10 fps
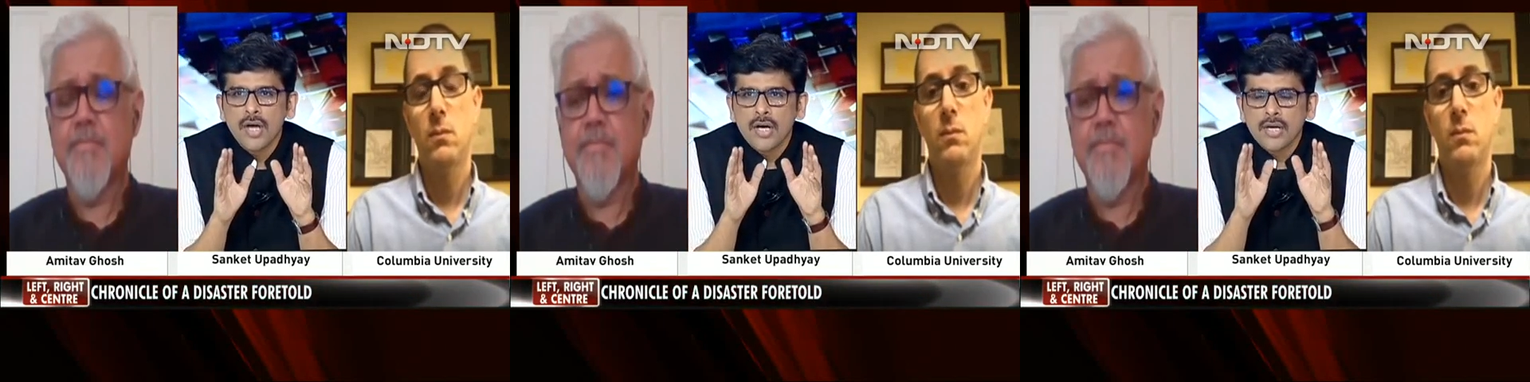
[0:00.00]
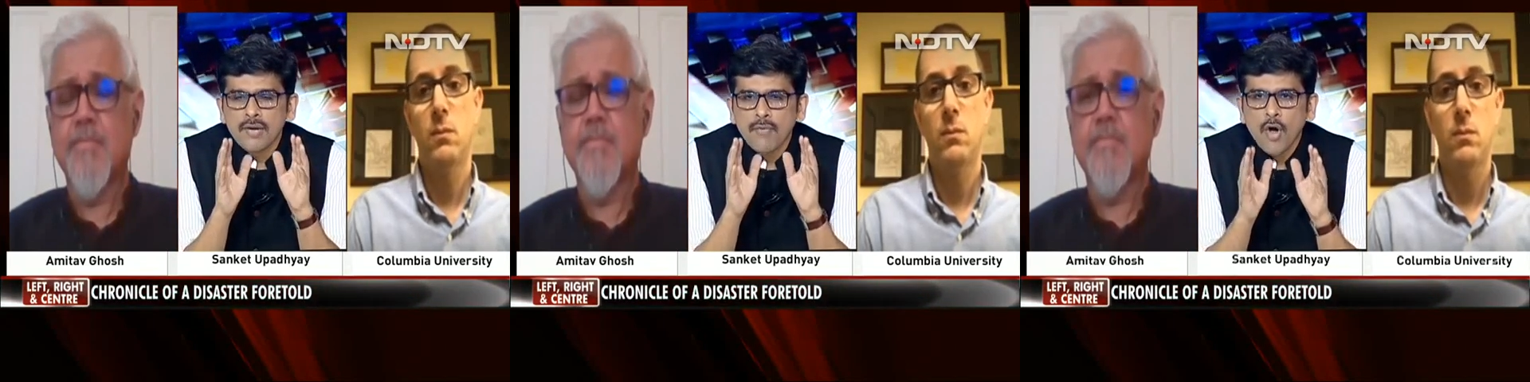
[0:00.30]

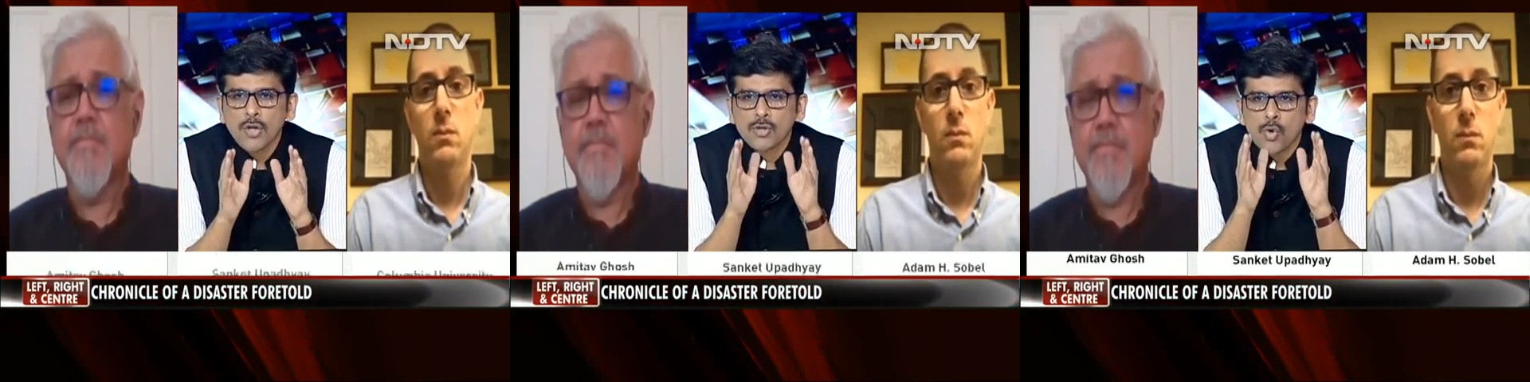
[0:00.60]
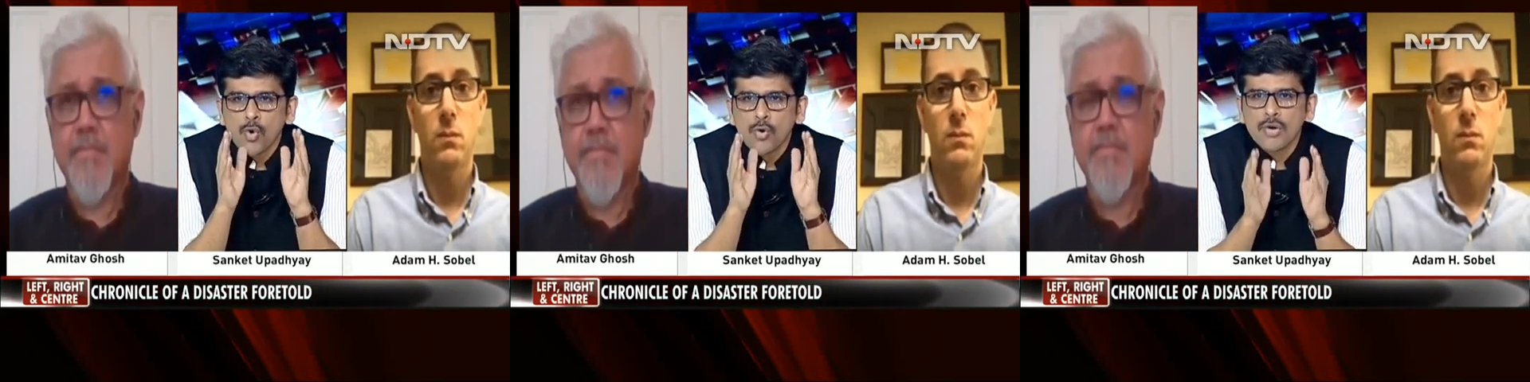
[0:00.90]
Speaker 1: revolves
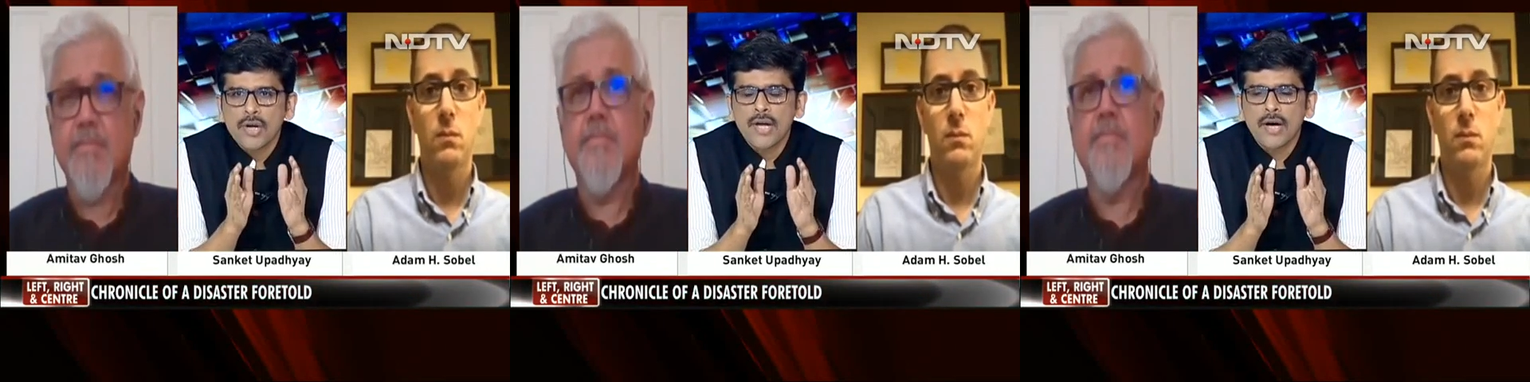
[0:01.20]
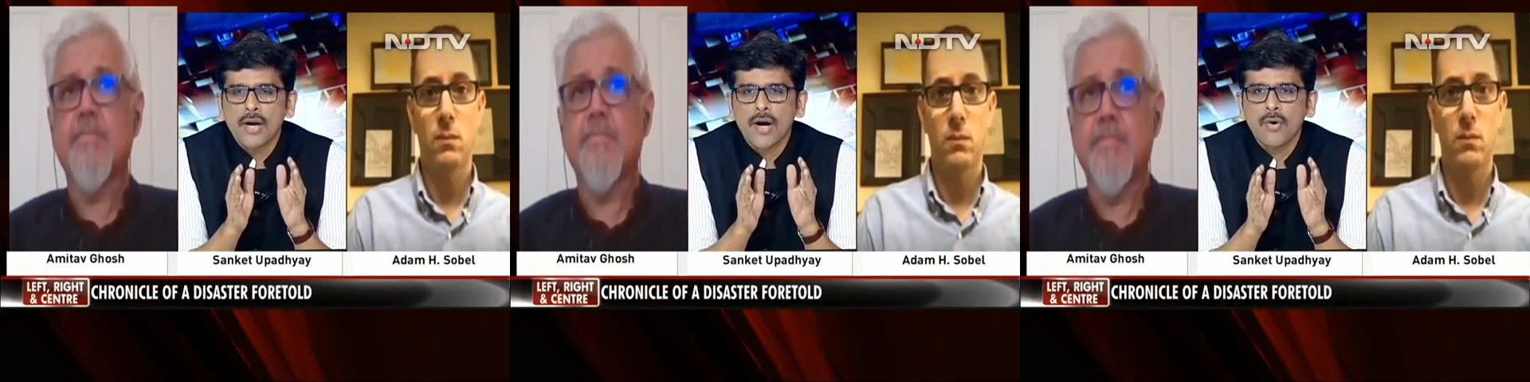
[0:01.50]
only
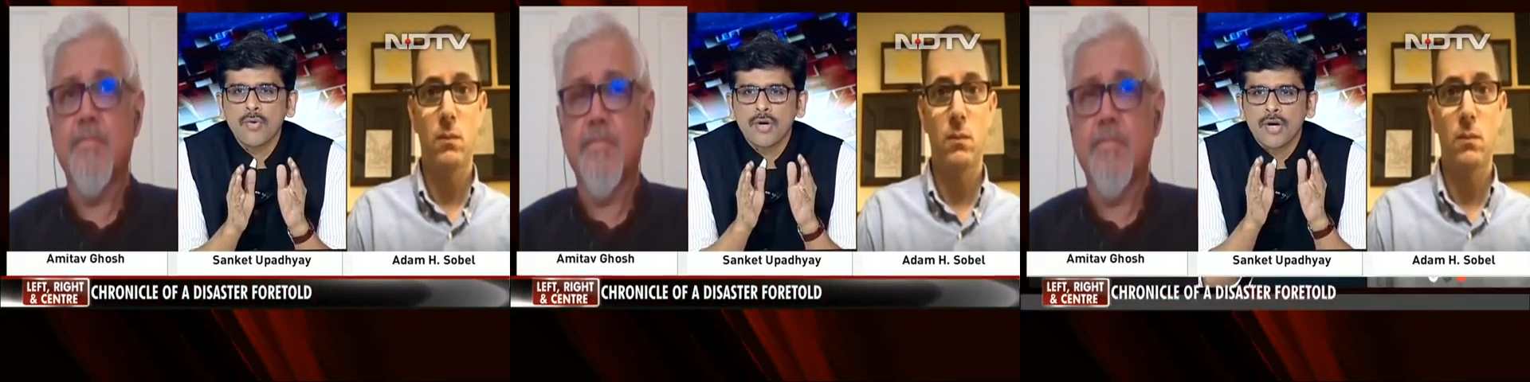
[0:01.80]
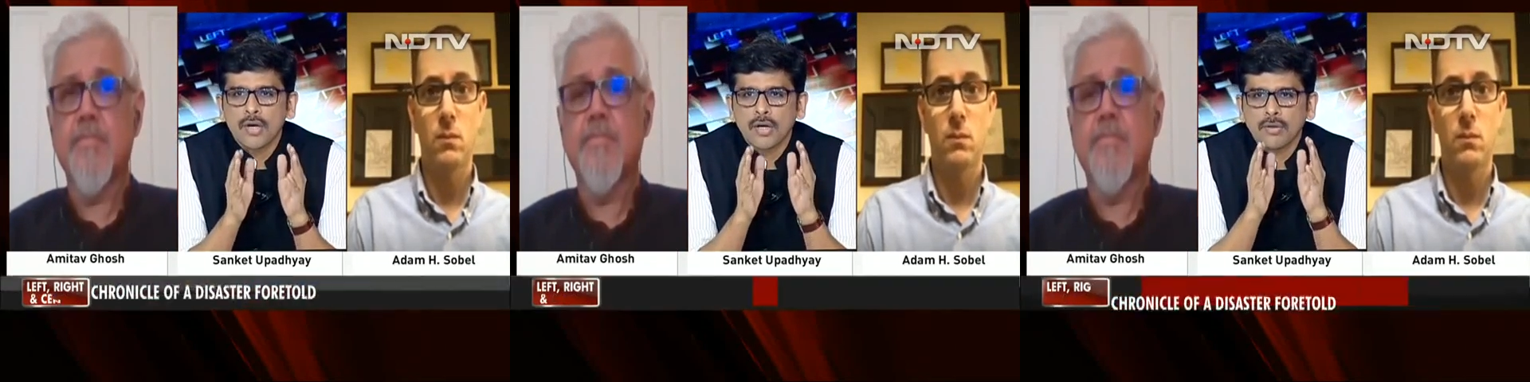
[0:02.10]
around
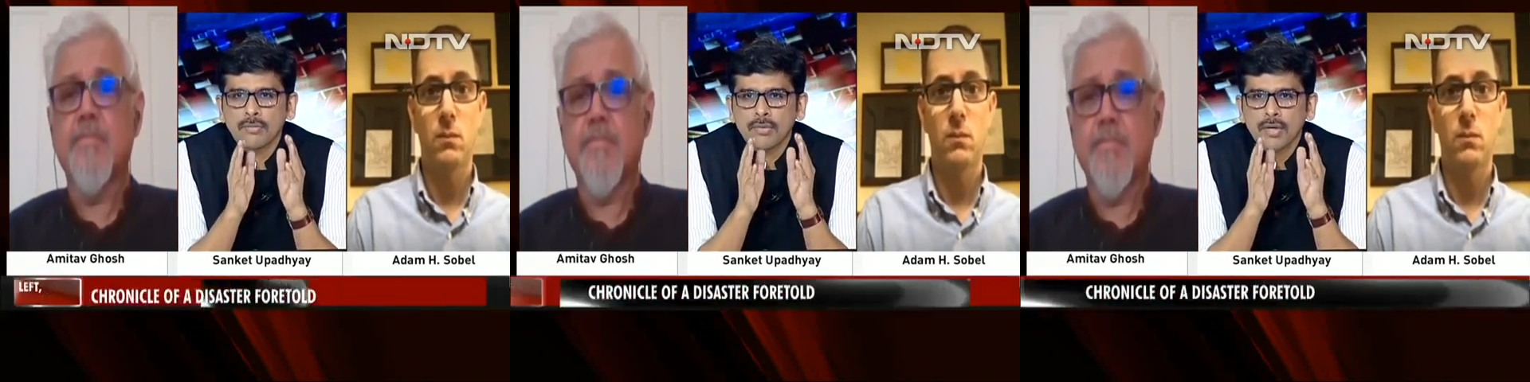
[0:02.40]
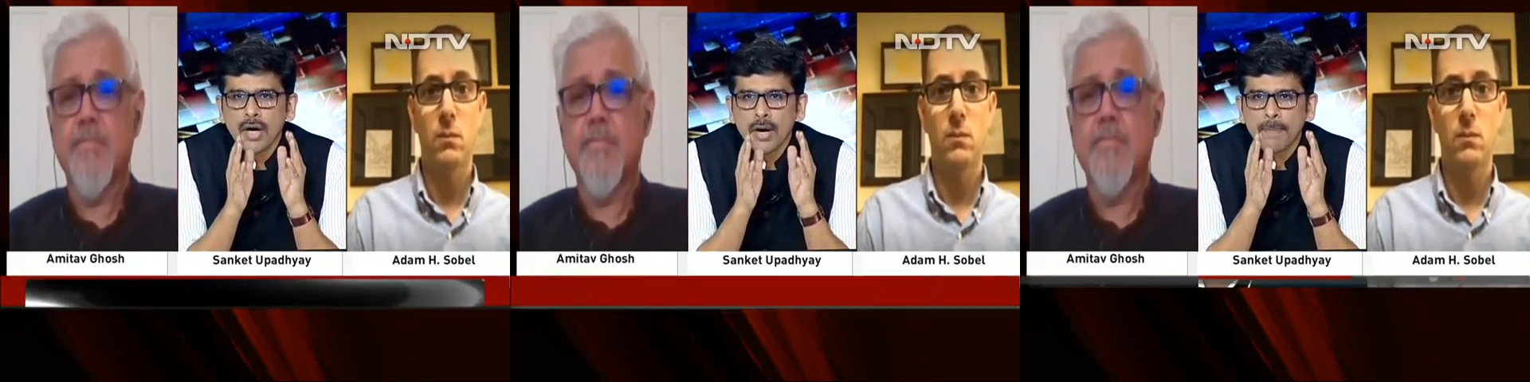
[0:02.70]

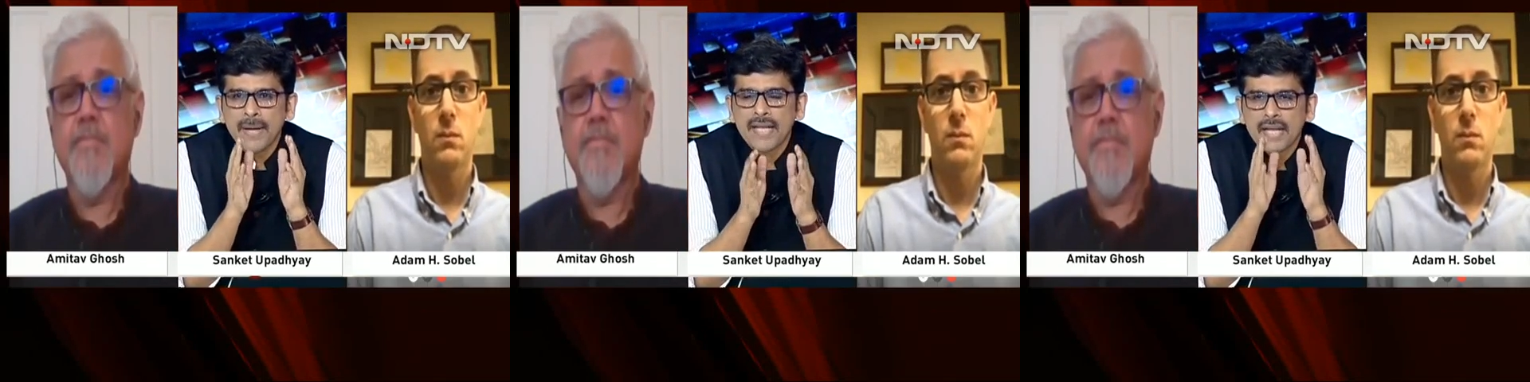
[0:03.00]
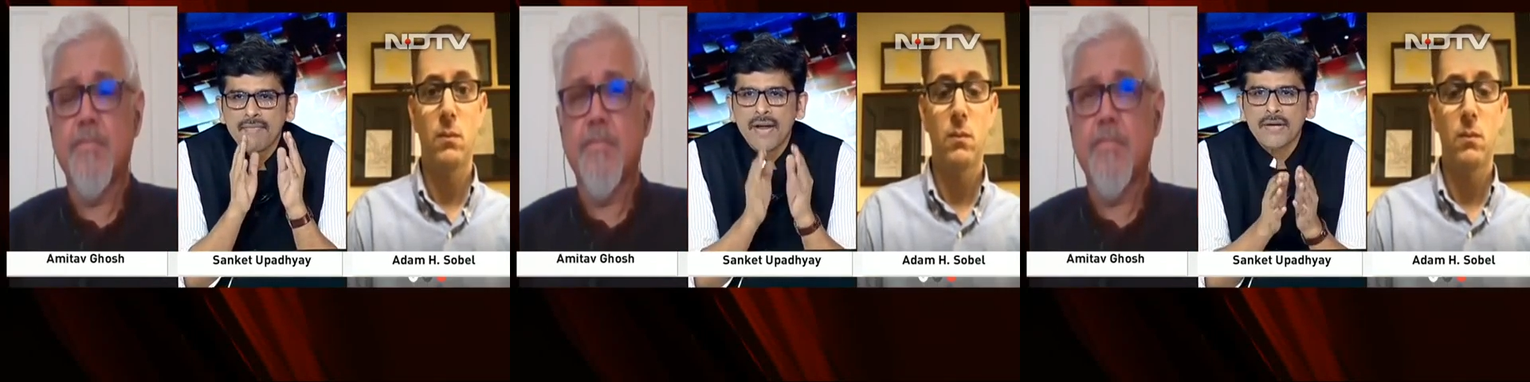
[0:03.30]
a big
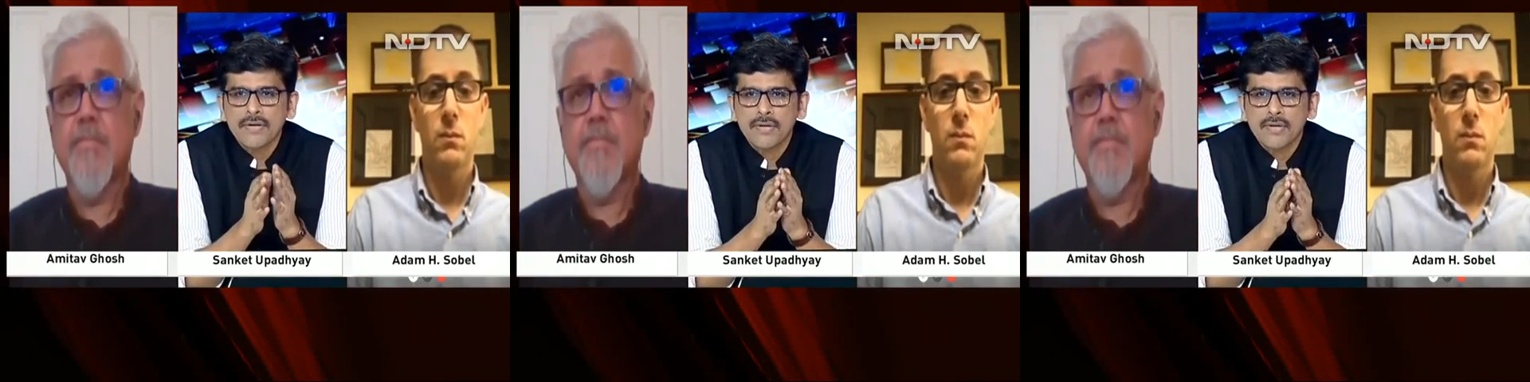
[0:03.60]
event,